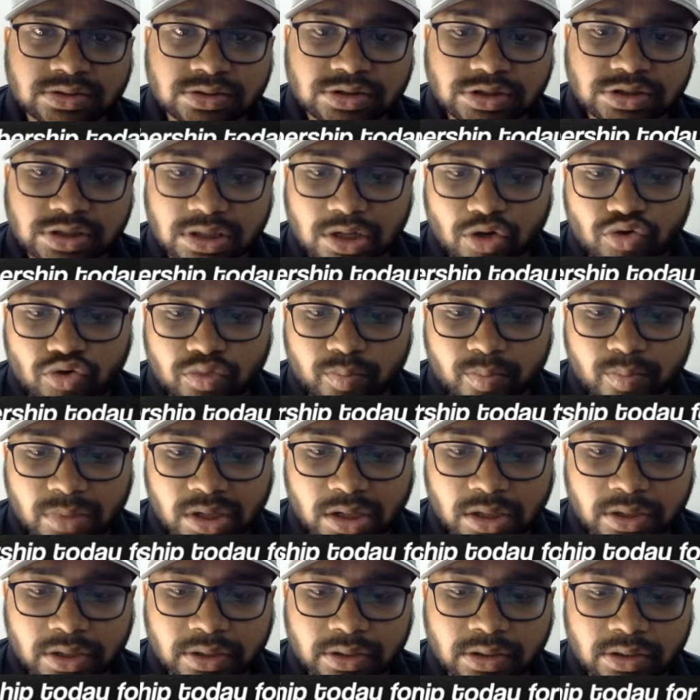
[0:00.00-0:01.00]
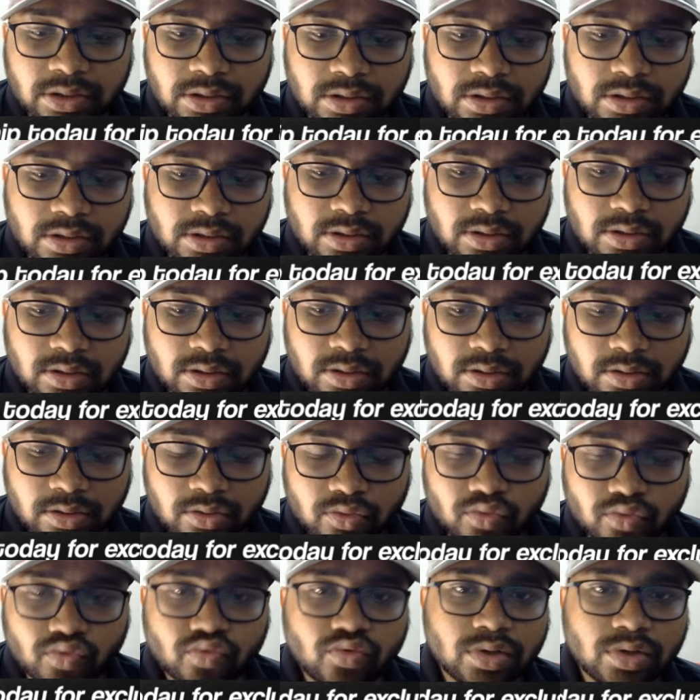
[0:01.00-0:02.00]
check out my
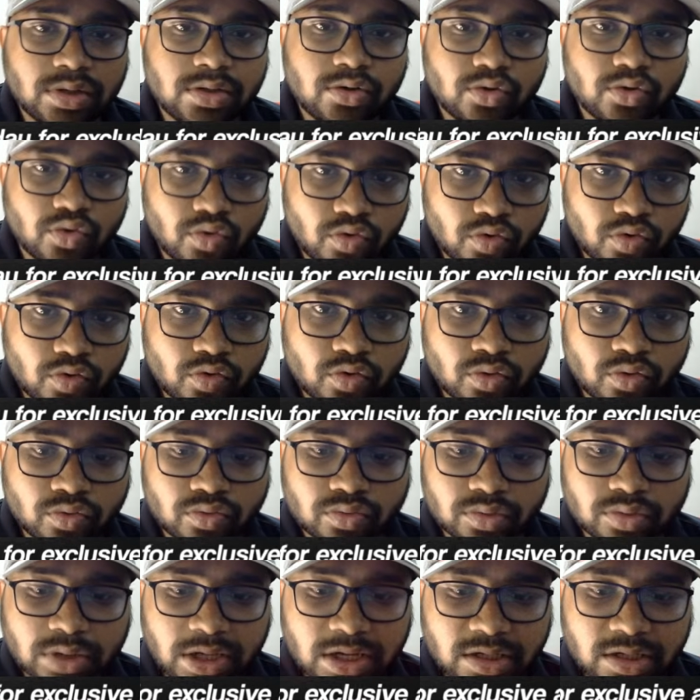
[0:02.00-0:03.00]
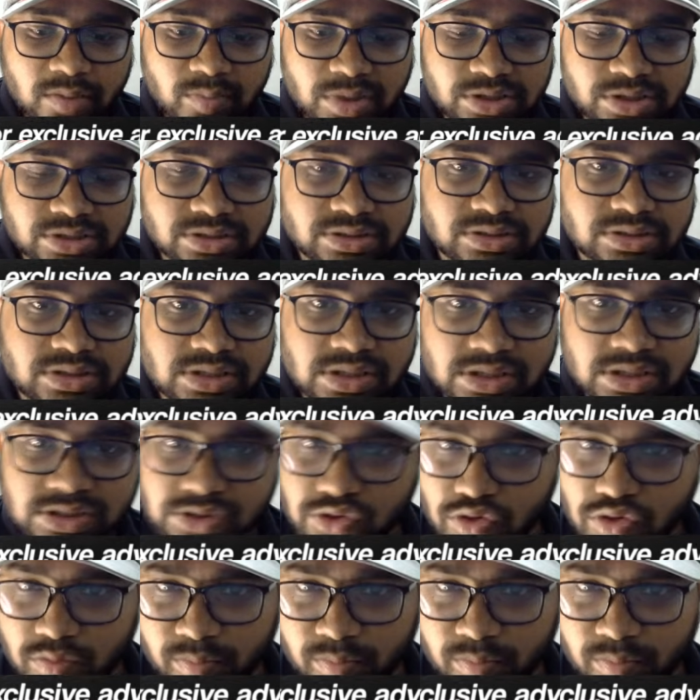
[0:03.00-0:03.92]
Google logo animation series on